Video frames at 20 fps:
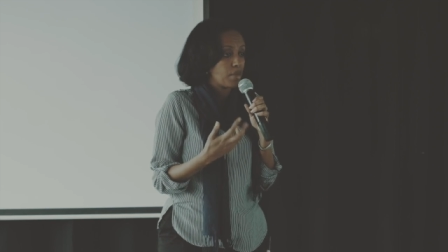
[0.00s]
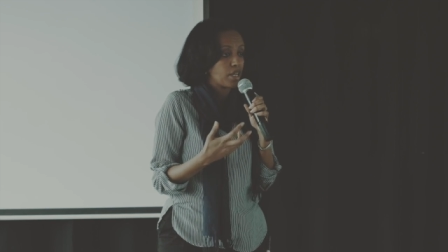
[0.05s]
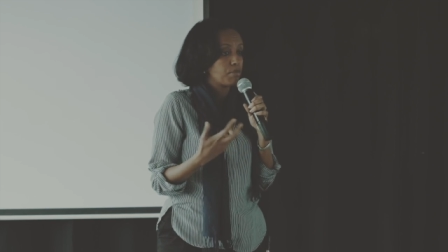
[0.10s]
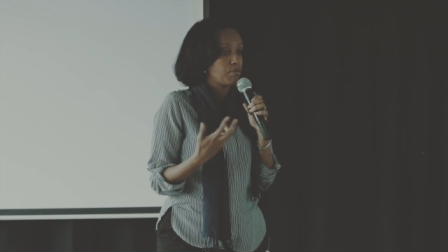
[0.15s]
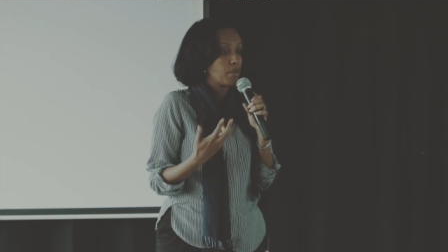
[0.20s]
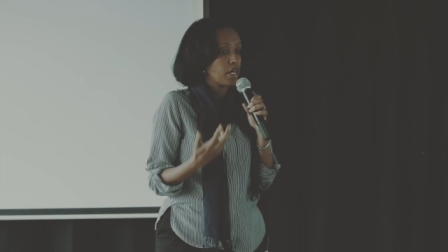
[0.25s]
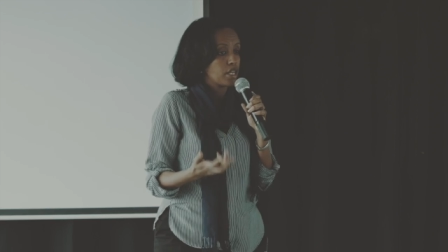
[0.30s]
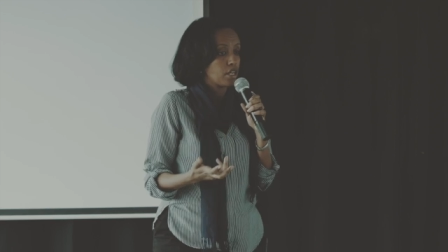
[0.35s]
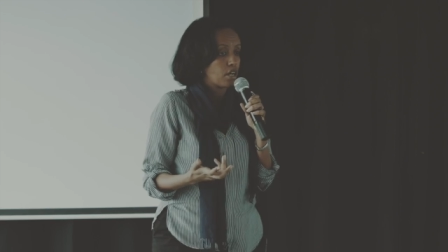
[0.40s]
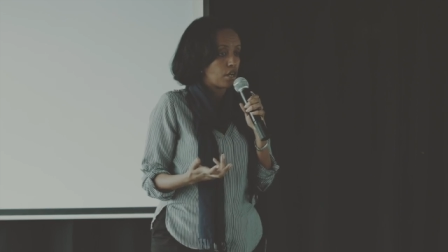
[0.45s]
make
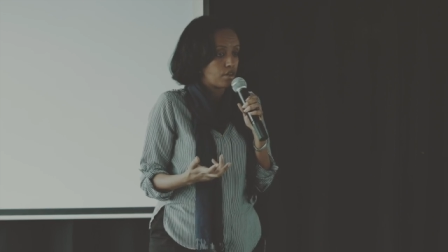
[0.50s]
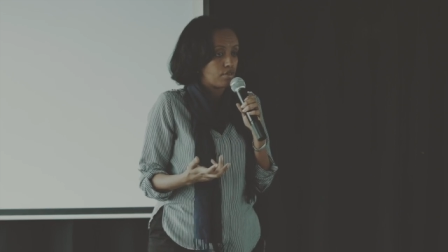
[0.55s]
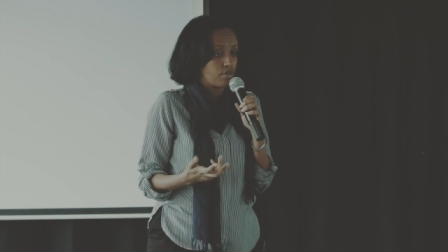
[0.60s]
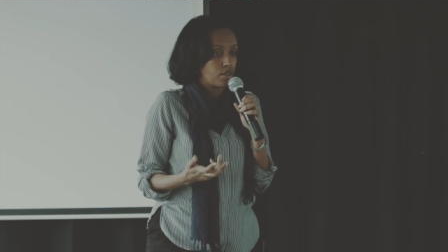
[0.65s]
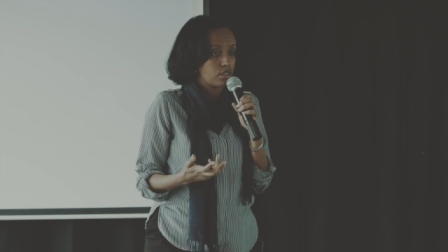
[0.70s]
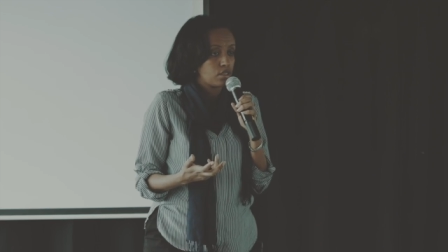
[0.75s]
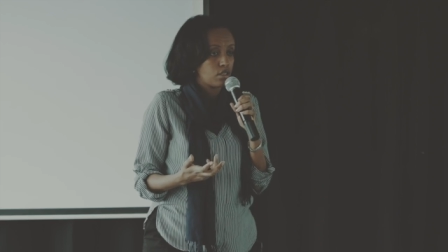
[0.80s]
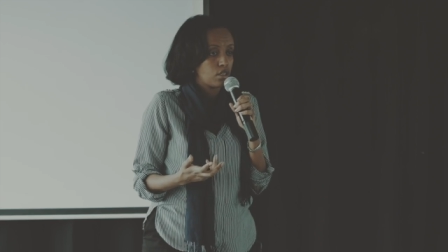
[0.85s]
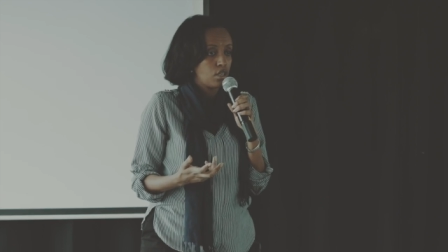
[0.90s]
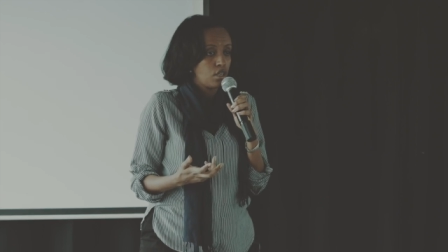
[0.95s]
money out of
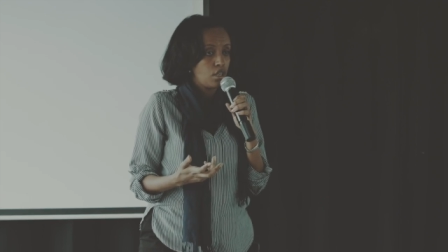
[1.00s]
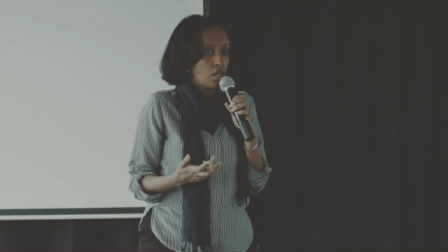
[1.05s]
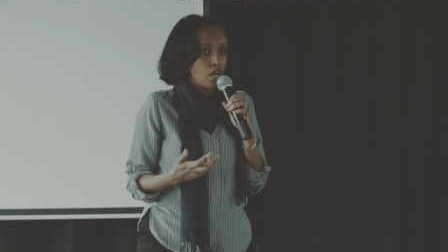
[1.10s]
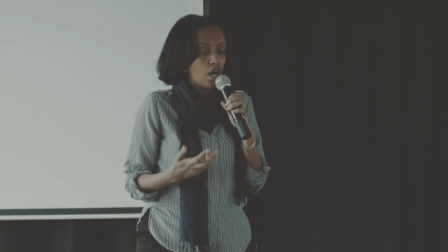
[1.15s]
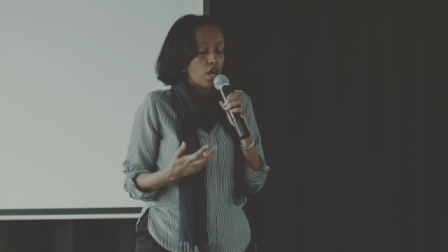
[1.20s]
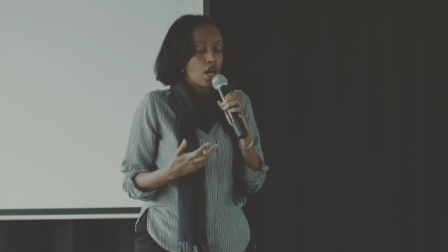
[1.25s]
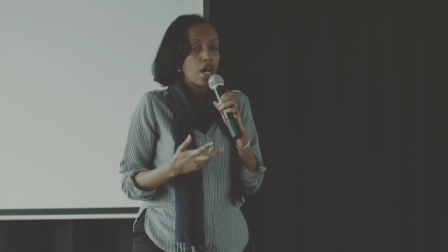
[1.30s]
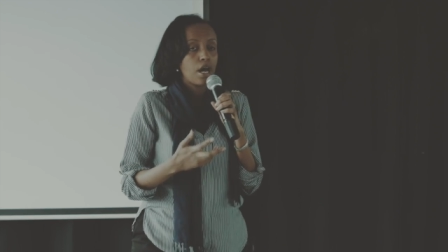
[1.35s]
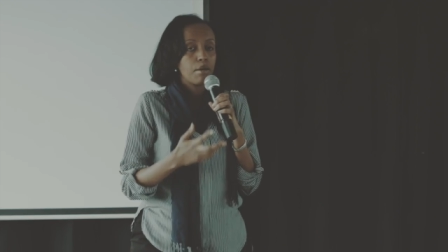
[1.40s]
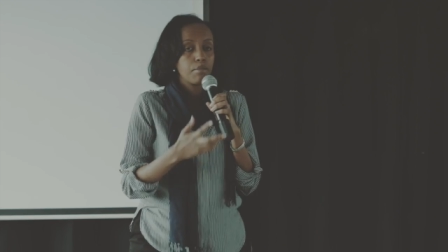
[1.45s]
it?
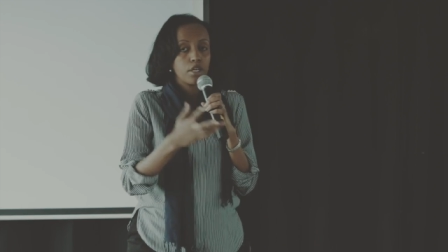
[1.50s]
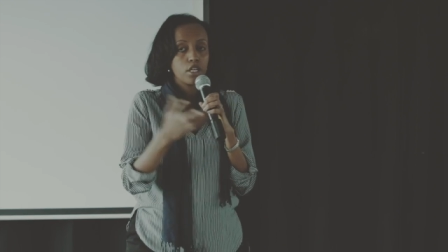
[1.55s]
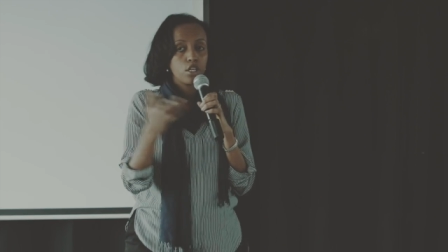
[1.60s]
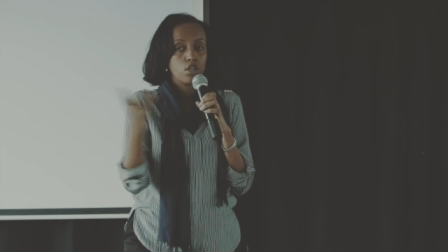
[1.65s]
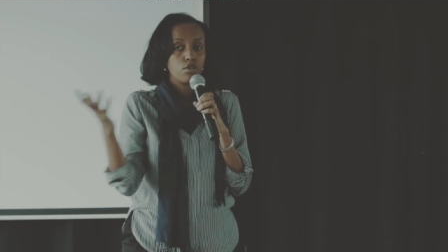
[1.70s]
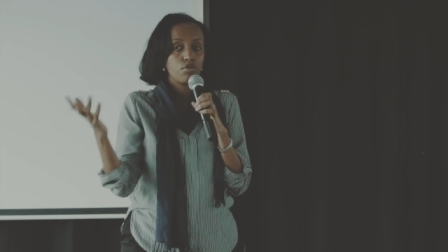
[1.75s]
How many